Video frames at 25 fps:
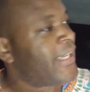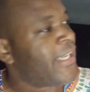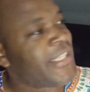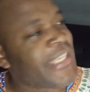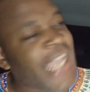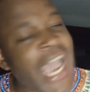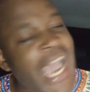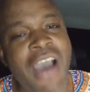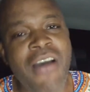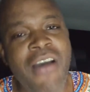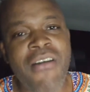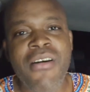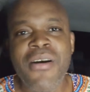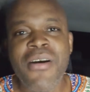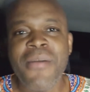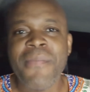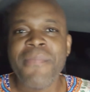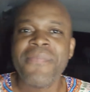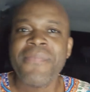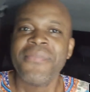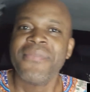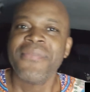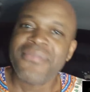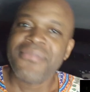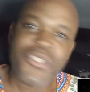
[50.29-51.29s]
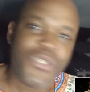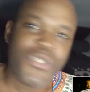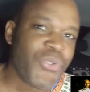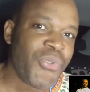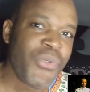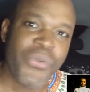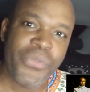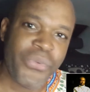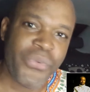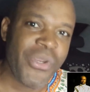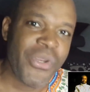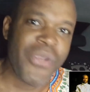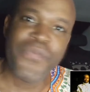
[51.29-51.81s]
Yo,
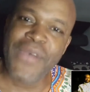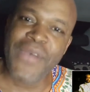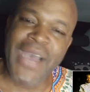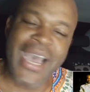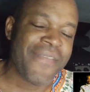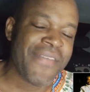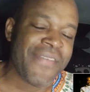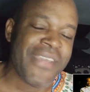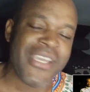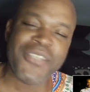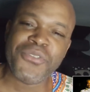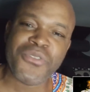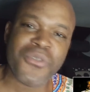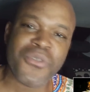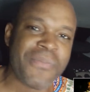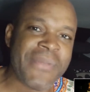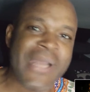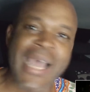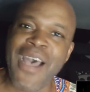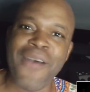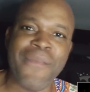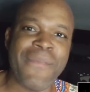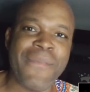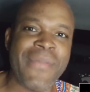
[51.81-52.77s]
2, 3, 5 years from now,